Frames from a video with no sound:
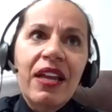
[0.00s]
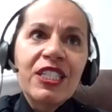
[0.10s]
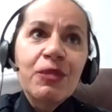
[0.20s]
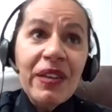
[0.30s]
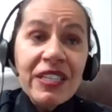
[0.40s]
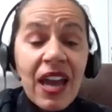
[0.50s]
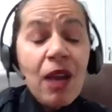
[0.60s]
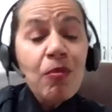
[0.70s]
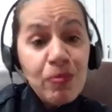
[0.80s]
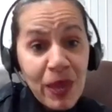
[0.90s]
spend
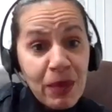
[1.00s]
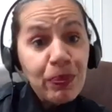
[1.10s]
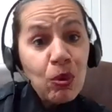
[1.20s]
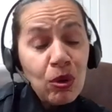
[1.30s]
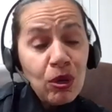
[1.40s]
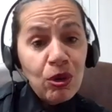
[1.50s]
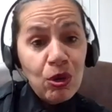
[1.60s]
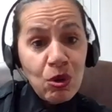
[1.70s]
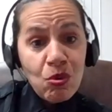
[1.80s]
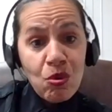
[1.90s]
time with people
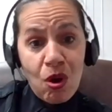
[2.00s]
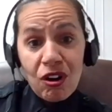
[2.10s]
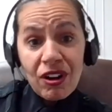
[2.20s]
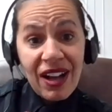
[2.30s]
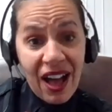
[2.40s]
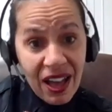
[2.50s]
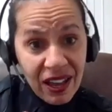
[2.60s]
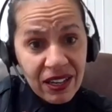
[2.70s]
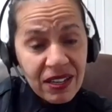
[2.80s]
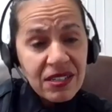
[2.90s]
who are
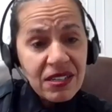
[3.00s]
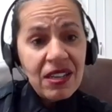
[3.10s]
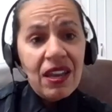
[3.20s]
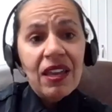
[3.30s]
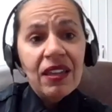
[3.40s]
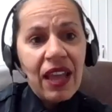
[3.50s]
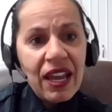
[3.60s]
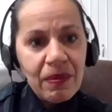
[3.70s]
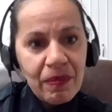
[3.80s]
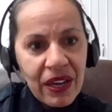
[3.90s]
kind and
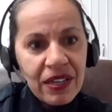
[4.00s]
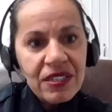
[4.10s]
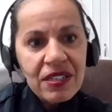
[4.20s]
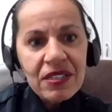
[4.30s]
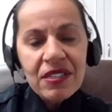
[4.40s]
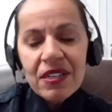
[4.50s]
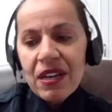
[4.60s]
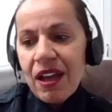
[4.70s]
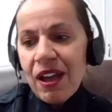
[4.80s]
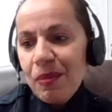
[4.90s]
like-minded
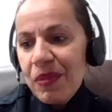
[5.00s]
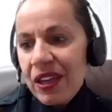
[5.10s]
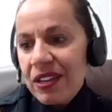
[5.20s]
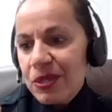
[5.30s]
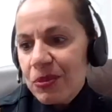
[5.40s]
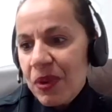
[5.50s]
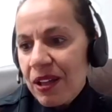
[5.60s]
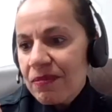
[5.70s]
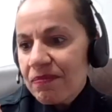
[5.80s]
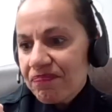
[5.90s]
as
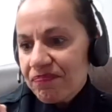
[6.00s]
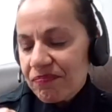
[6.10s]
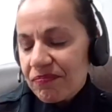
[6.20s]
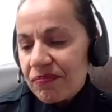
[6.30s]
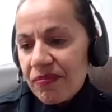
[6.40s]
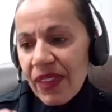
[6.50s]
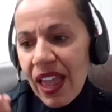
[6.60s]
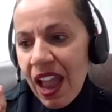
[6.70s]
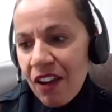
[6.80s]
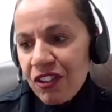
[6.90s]
well.
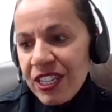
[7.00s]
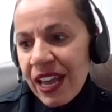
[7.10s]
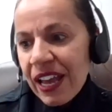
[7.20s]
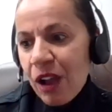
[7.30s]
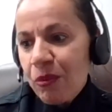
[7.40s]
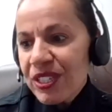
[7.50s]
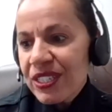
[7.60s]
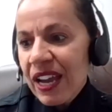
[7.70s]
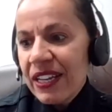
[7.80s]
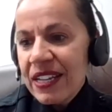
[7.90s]
Every day I
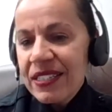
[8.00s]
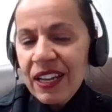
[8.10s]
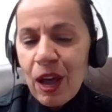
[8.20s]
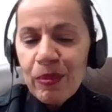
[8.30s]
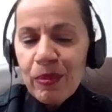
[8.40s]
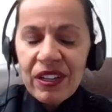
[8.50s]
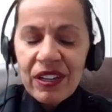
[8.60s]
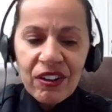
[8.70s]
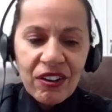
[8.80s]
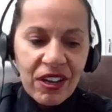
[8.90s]
recite as I come in
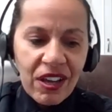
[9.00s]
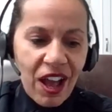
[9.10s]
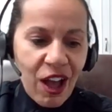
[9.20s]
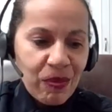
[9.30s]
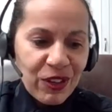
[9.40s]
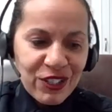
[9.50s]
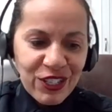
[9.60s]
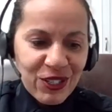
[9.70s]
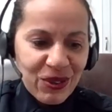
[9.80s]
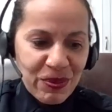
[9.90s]
here, there's
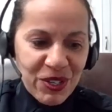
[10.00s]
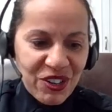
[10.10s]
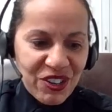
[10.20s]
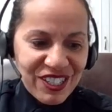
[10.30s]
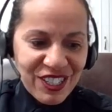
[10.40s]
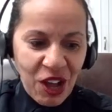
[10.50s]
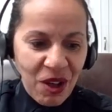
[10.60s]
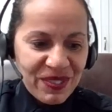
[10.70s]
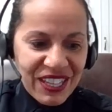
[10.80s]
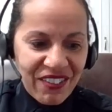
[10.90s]
a scripture, it's
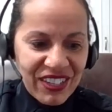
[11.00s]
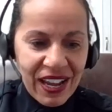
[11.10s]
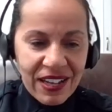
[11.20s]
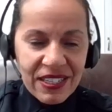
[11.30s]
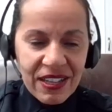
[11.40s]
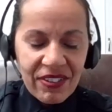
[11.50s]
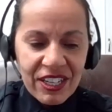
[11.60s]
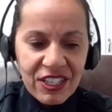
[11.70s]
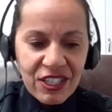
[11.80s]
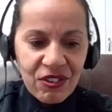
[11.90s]
Psalm
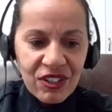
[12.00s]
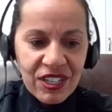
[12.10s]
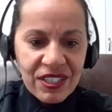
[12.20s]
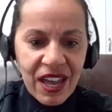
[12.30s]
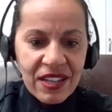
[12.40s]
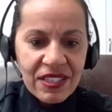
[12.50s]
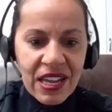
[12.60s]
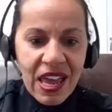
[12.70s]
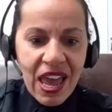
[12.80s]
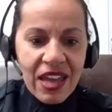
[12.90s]
78:72, and it says,
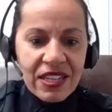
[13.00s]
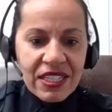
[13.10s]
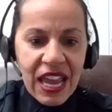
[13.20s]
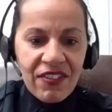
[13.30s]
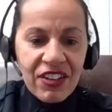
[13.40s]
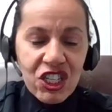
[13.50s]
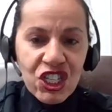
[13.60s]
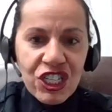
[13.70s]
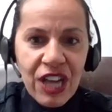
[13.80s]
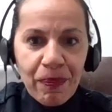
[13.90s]
and David
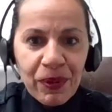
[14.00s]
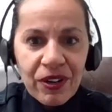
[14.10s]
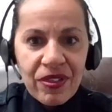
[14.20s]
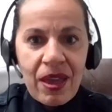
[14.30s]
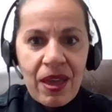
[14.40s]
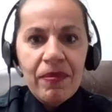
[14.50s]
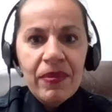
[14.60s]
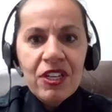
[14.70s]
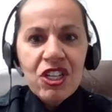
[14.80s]
shepherded them